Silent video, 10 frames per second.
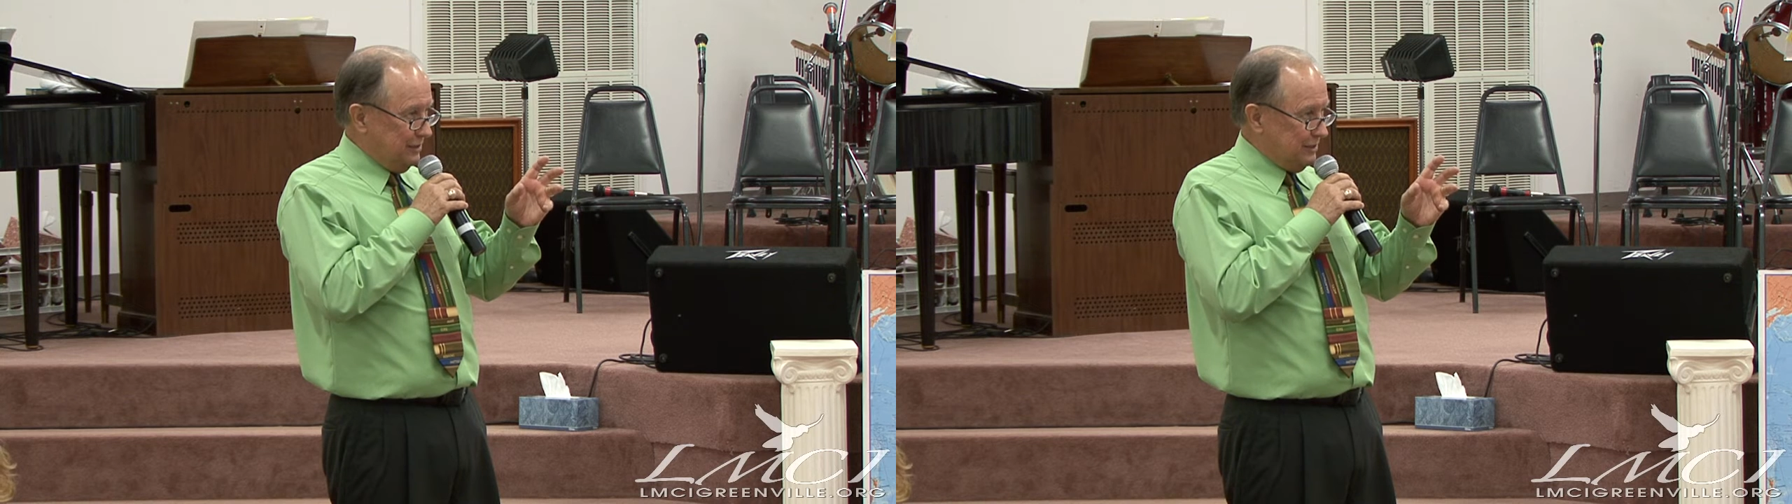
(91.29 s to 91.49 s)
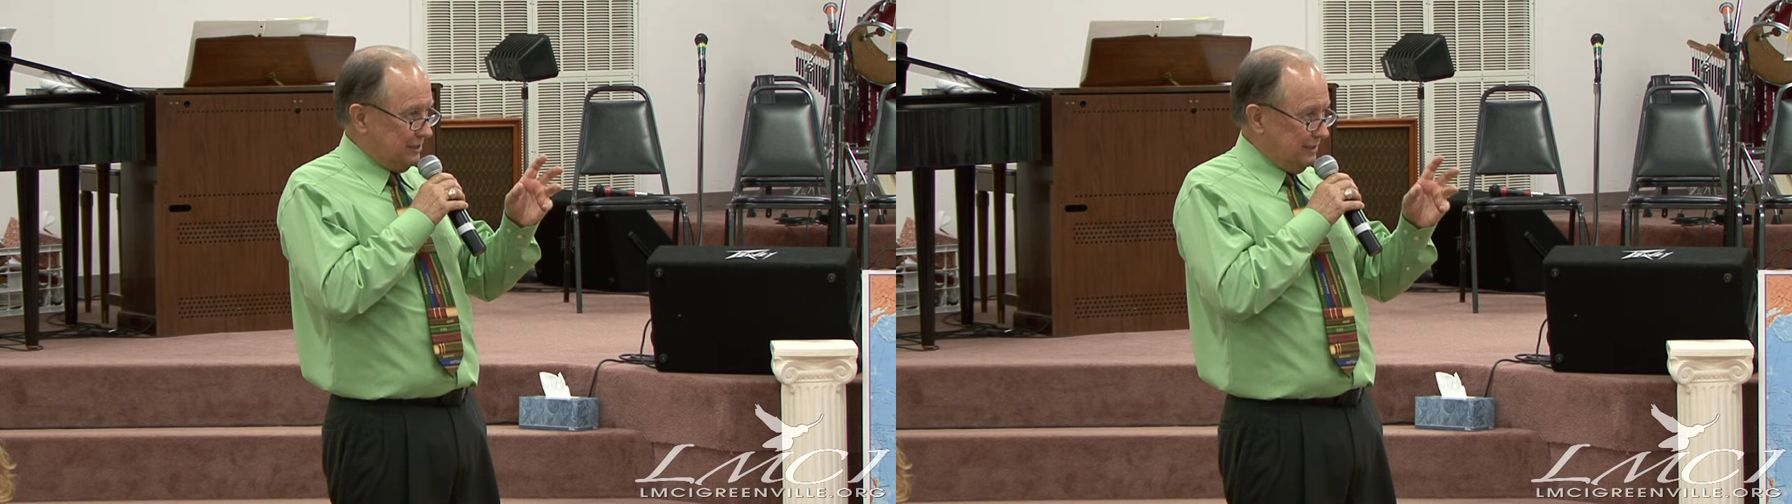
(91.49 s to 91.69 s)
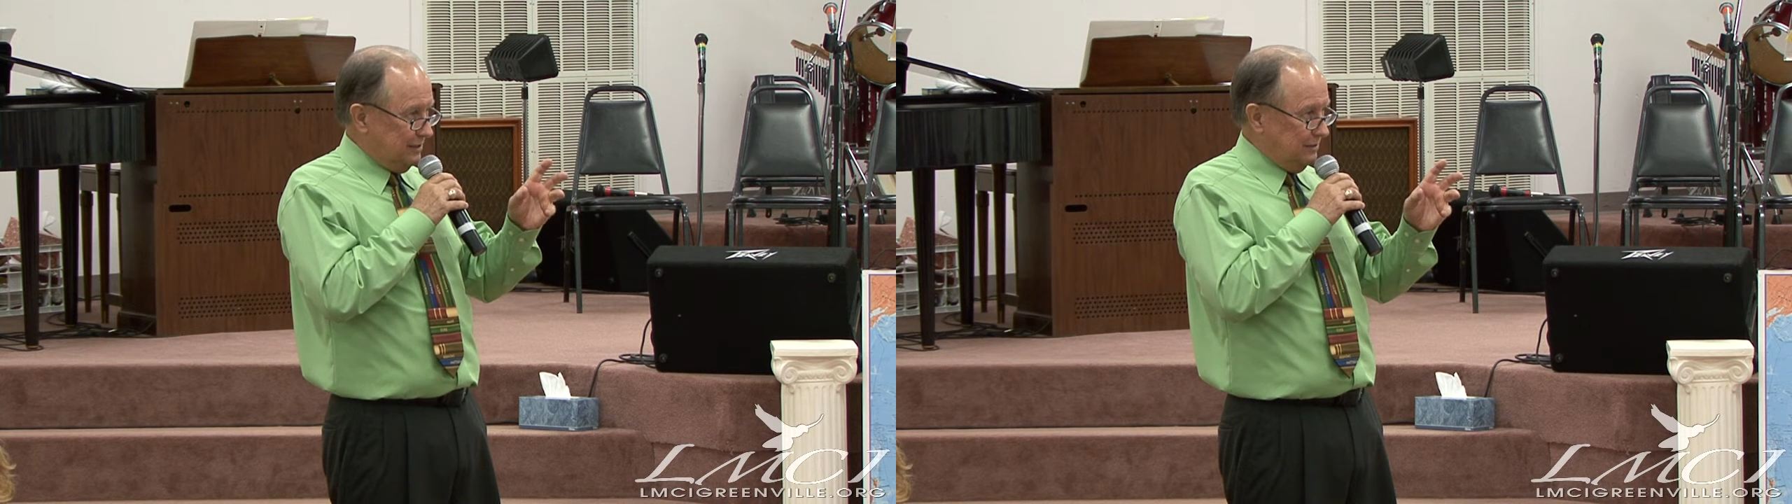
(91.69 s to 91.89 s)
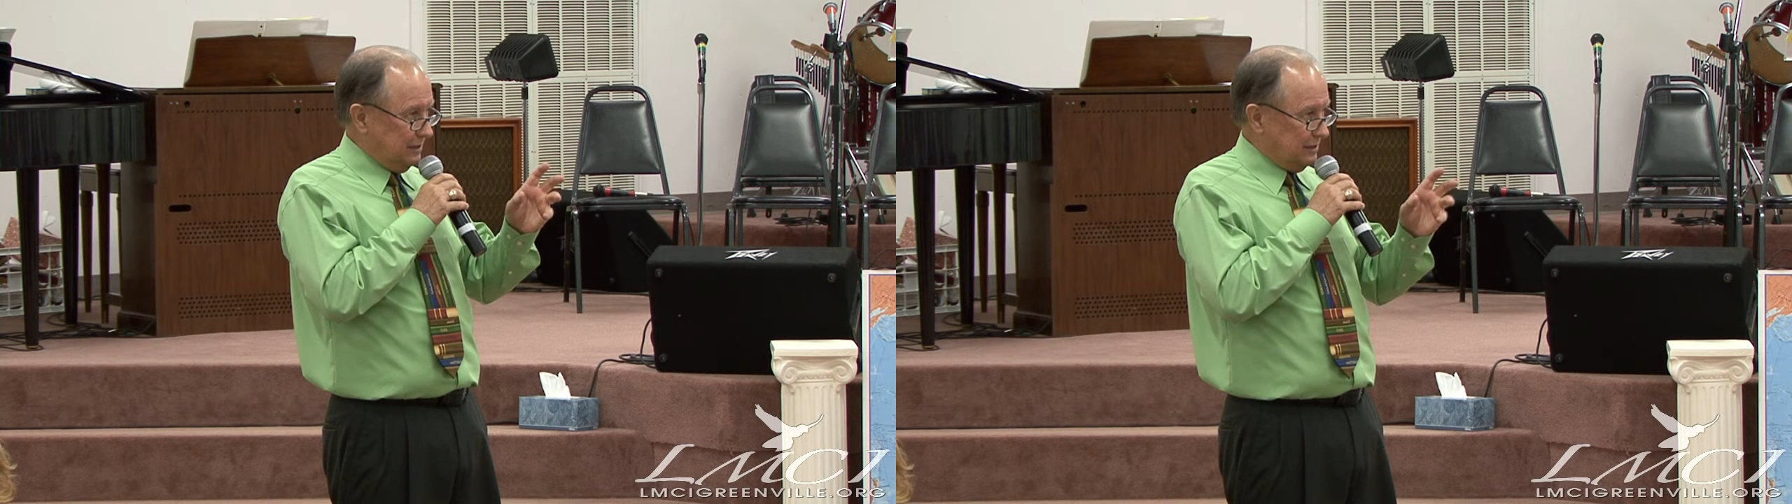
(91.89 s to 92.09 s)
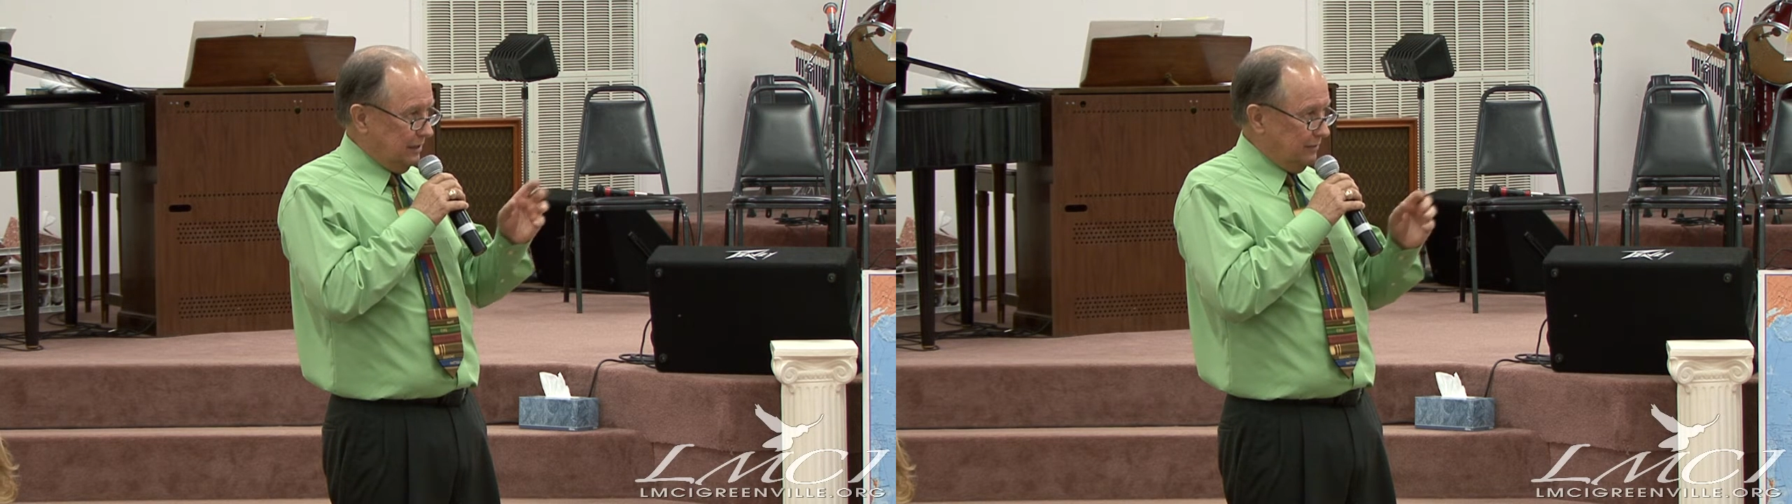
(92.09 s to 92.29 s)
said to
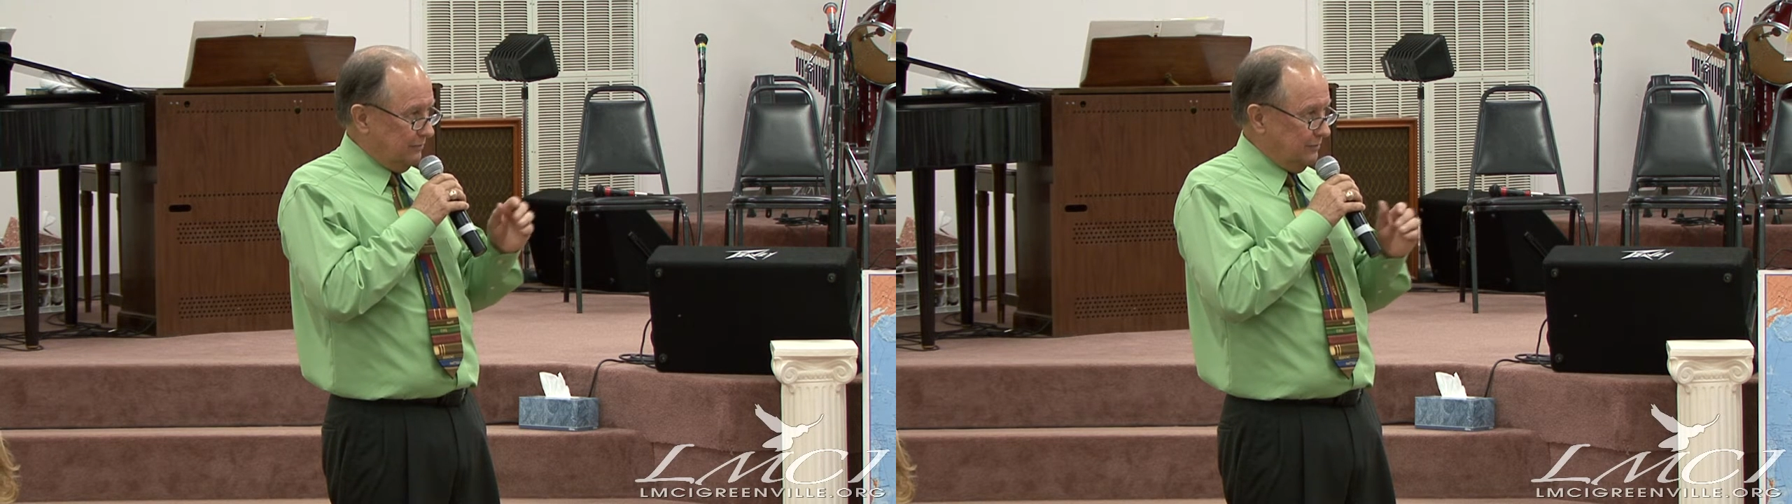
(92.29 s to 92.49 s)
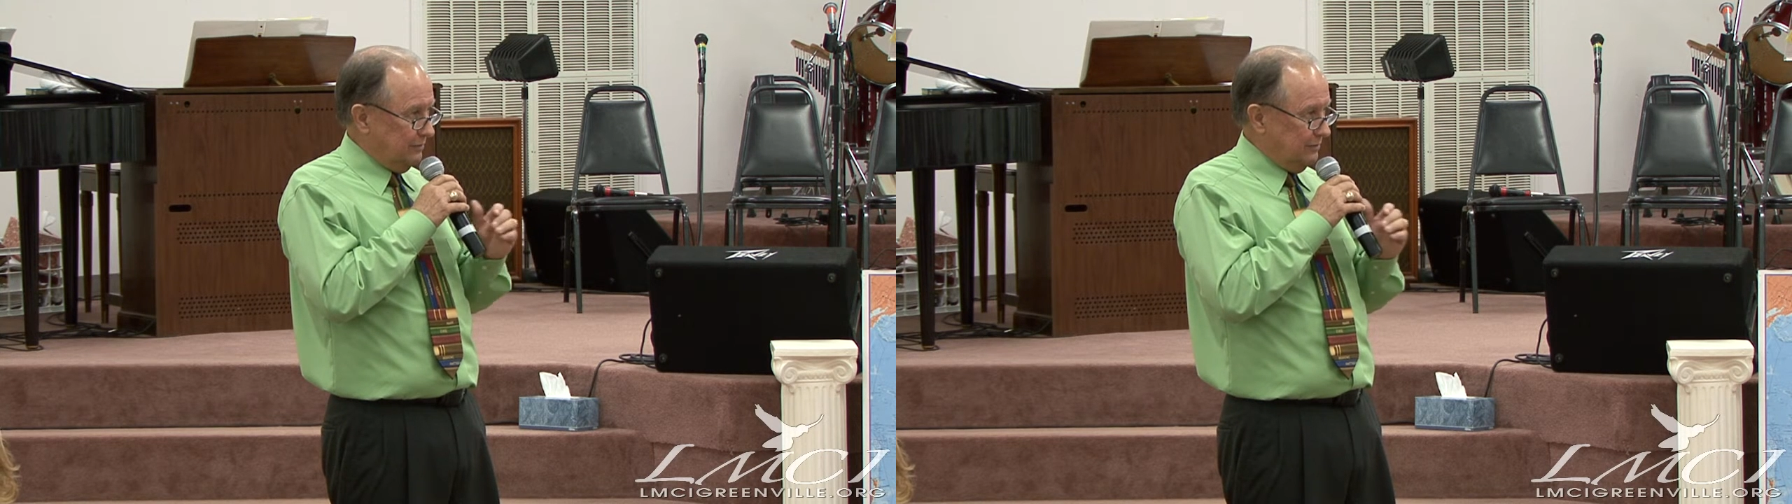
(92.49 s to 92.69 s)
himself,